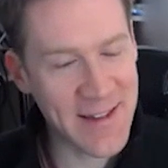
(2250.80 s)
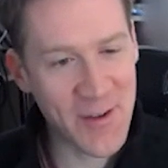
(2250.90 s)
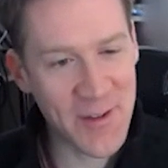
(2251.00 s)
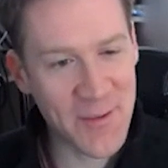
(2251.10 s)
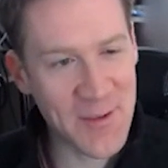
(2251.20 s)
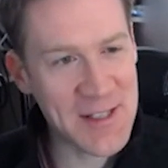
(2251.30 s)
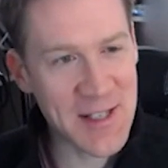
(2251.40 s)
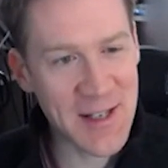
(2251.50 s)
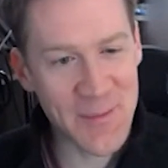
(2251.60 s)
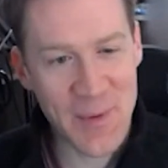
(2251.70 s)
The, the only
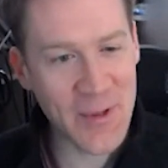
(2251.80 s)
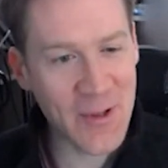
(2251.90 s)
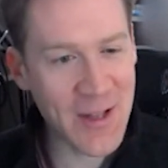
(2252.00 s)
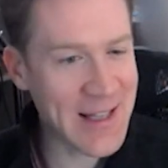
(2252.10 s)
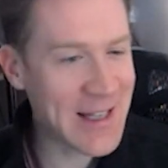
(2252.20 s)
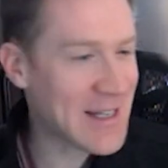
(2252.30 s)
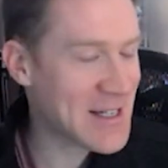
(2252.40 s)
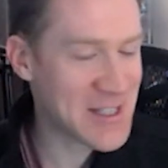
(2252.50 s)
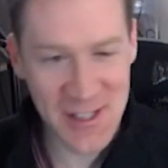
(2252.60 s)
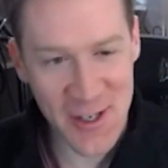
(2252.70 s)
reason that people don't like the
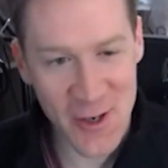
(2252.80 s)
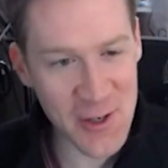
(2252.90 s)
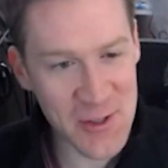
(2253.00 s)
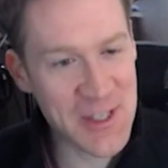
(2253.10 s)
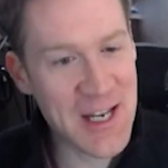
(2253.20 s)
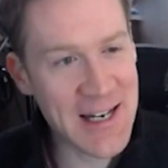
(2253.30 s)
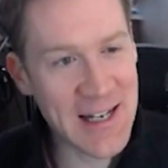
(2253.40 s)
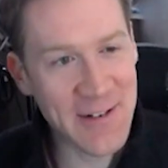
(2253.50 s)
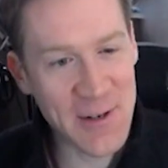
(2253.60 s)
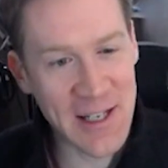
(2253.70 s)
idea is because they don't
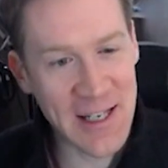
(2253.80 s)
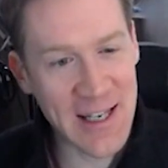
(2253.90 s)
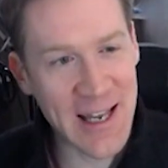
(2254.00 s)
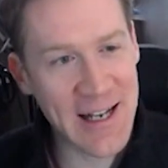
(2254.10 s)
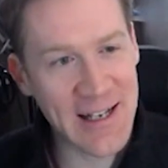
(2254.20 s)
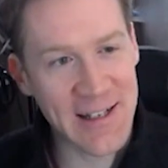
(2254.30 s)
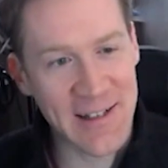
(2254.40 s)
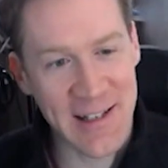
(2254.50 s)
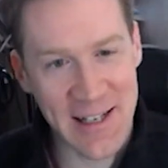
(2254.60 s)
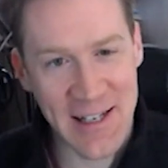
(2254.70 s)
understand it really,
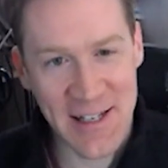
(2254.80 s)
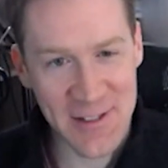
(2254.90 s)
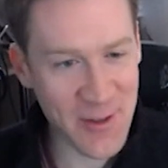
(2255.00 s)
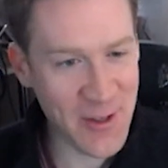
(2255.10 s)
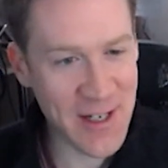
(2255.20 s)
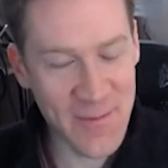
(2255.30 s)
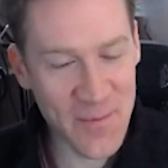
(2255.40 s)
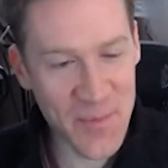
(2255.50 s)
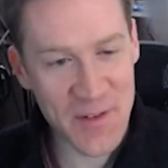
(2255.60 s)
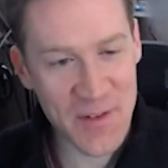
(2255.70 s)
and uh, the idea is
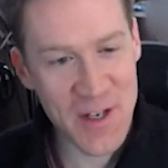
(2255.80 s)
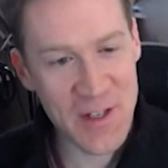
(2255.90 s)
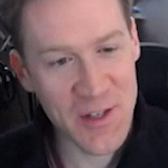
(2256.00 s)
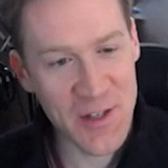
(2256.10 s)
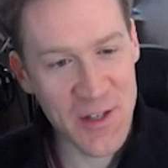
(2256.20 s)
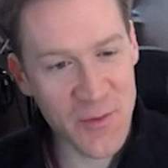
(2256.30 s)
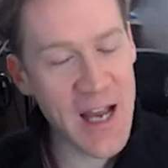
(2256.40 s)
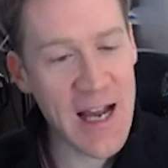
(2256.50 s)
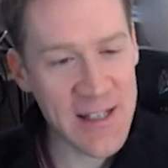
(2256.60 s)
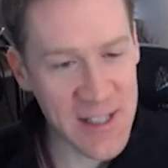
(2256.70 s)
very
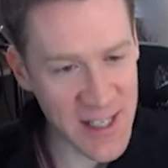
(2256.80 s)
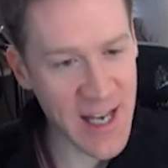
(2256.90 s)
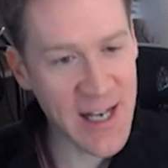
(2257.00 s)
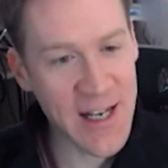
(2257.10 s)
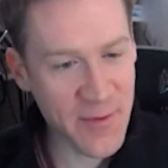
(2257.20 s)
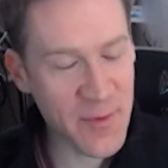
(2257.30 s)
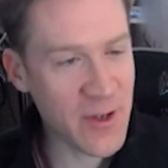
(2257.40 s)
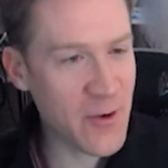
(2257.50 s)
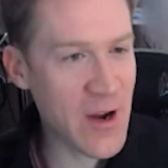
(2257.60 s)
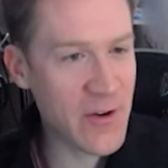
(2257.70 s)
the I designed
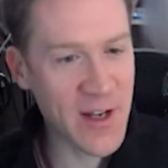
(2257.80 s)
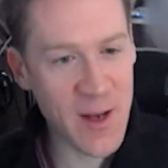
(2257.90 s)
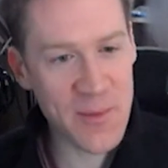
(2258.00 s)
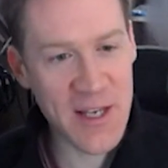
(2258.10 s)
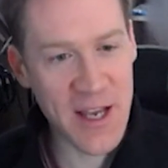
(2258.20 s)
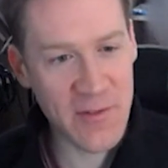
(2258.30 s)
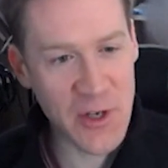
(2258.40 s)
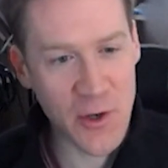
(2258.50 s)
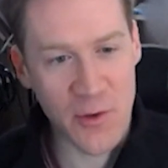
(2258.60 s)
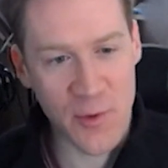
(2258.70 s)
it from the ground up to
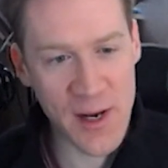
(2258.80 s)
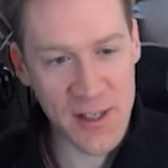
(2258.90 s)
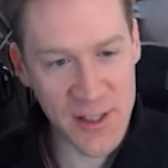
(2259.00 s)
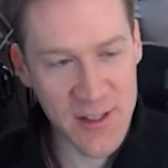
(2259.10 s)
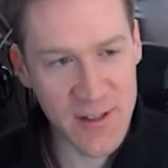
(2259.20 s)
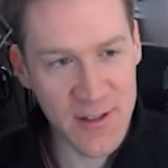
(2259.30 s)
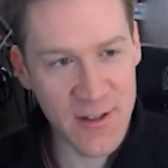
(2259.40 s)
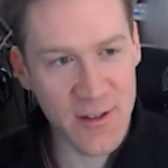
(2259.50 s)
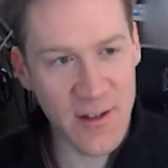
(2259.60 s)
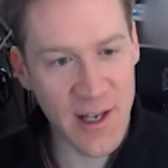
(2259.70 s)
have no risk
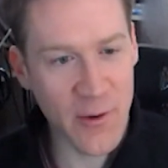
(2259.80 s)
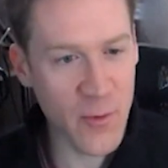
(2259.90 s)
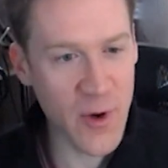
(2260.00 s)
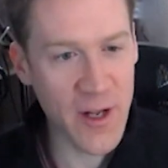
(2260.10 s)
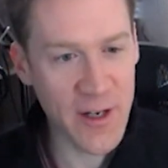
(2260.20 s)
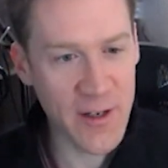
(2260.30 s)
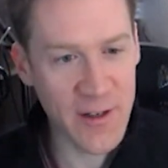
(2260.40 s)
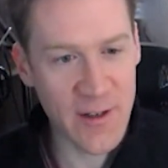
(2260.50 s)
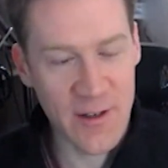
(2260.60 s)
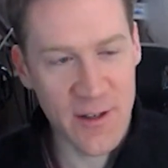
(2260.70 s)
to the layer
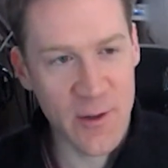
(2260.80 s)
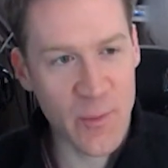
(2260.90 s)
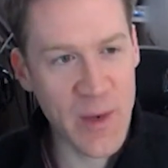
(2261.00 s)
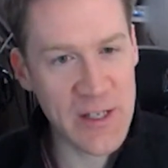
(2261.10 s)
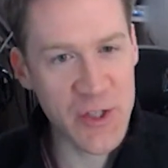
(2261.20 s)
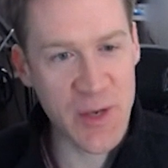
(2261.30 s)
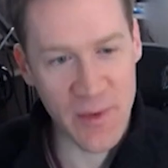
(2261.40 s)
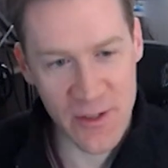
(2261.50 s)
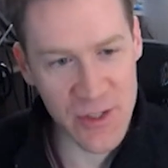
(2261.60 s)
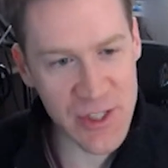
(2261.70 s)
one
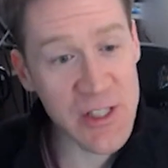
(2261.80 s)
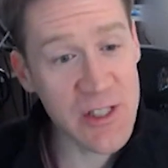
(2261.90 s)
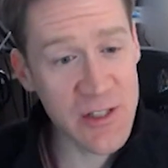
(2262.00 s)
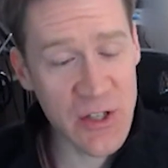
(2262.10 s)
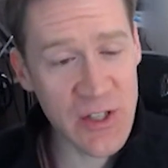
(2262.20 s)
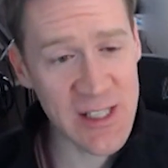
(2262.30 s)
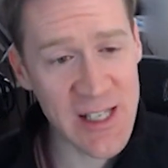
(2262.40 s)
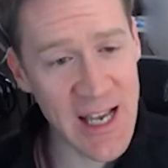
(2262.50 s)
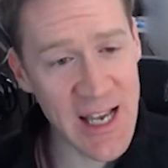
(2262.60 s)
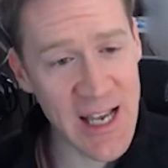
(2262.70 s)
base chain. But there's to
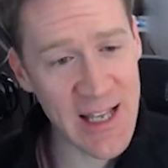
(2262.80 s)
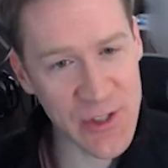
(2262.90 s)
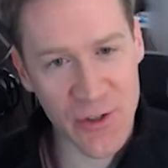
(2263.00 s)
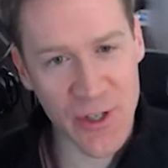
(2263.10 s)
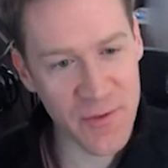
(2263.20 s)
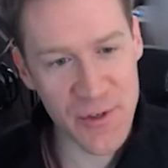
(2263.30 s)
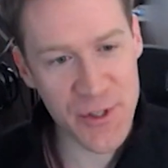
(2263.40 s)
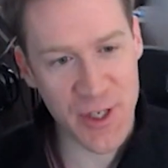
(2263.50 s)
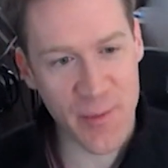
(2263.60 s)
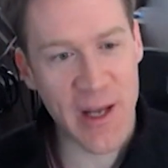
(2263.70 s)
this day there's still
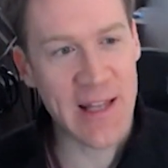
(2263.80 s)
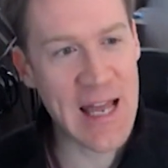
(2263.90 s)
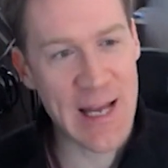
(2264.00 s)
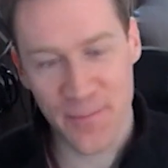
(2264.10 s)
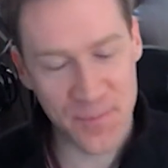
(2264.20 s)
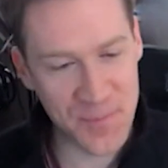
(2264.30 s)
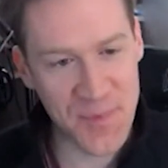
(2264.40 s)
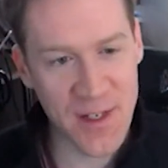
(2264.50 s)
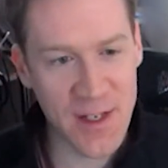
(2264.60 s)
confusion about that.